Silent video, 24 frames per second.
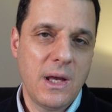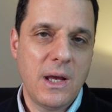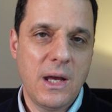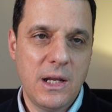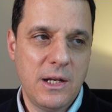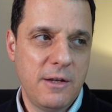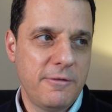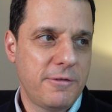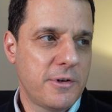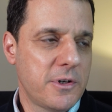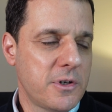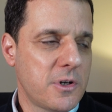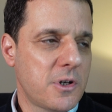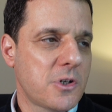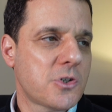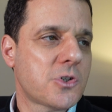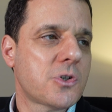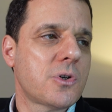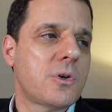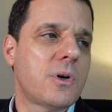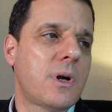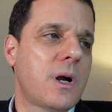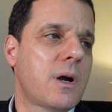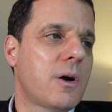And if you're not
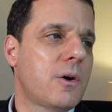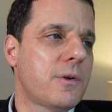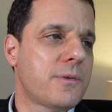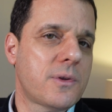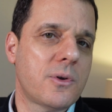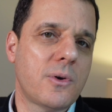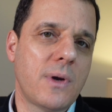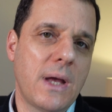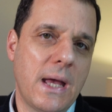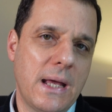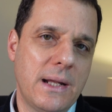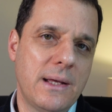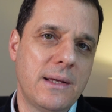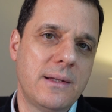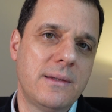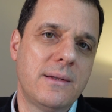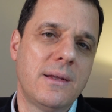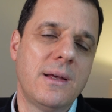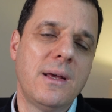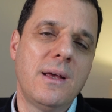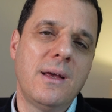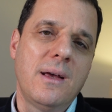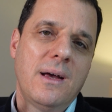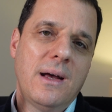sure, I also
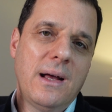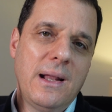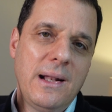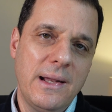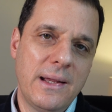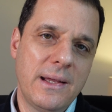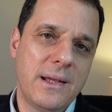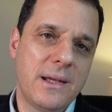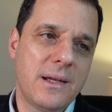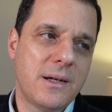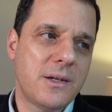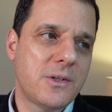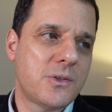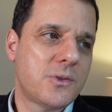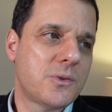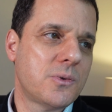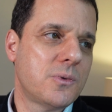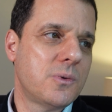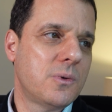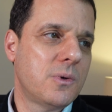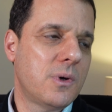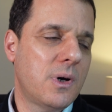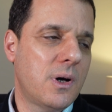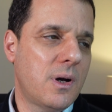added a link to